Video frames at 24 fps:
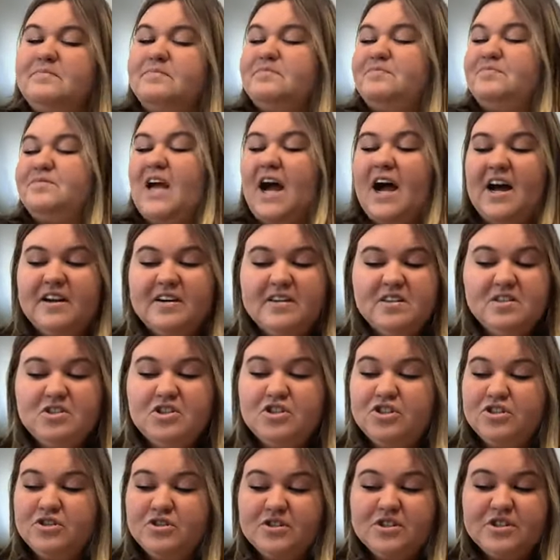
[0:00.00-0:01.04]
not a
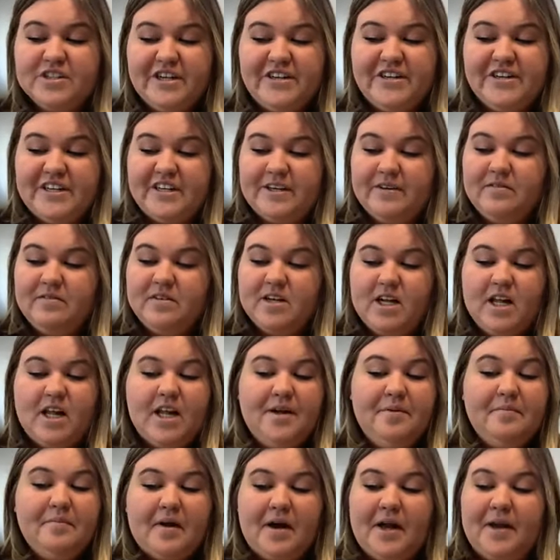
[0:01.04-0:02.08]
true story. Well,
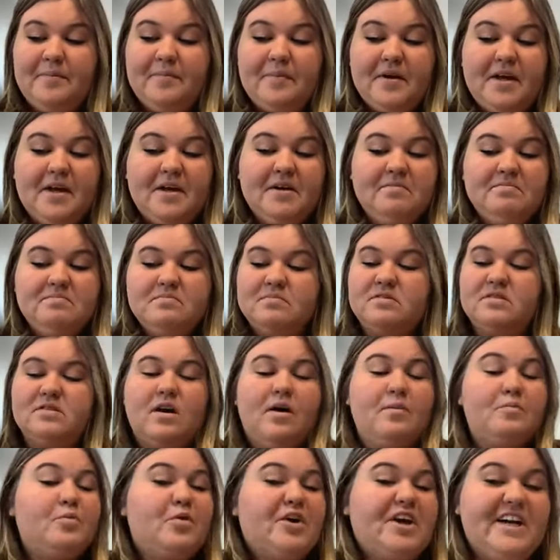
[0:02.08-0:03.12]
it might be
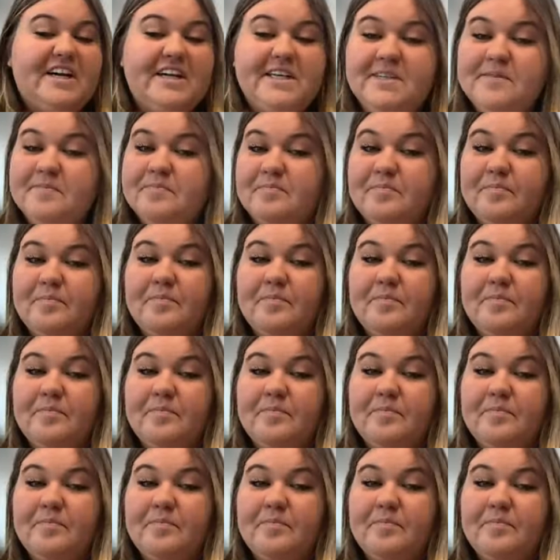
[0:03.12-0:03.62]
somewhere,